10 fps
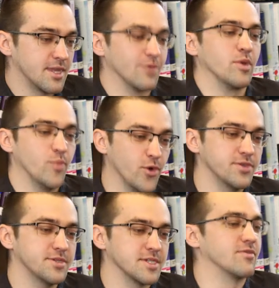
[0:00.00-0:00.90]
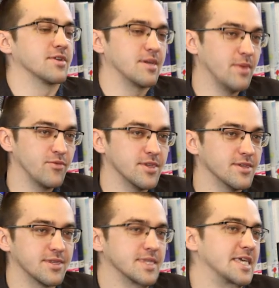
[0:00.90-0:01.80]
then at one point someone came up with
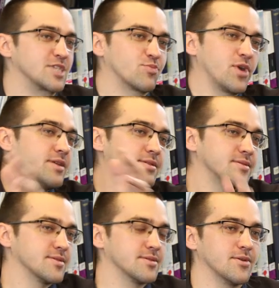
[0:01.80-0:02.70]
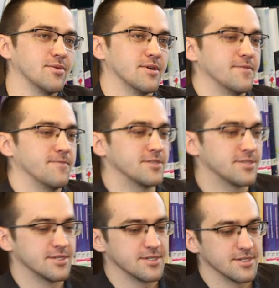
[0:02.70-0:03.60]
it, and then it spread. So
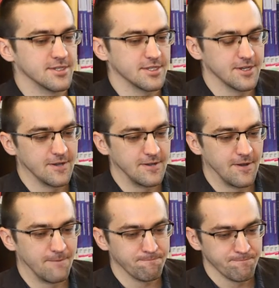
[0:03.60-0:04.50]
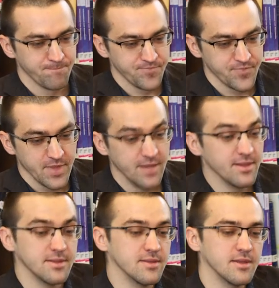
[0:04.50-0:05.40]
it's it's it's a um, and
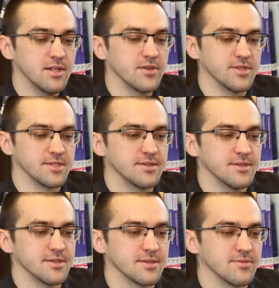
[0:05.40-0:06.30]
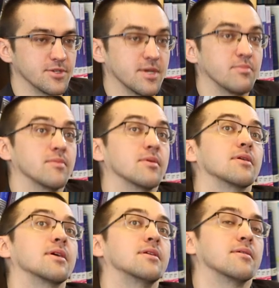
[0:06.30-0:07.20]
then, and then a lot of these, these, for example,
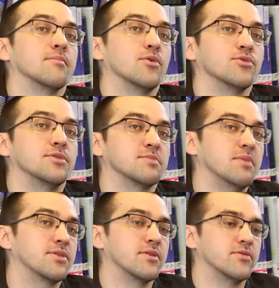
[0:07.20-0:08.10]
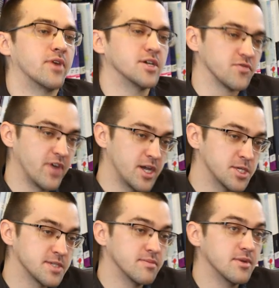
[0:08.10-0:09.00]
again about this myth of rise of
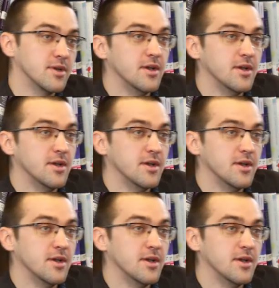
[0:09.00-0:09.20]
fascism.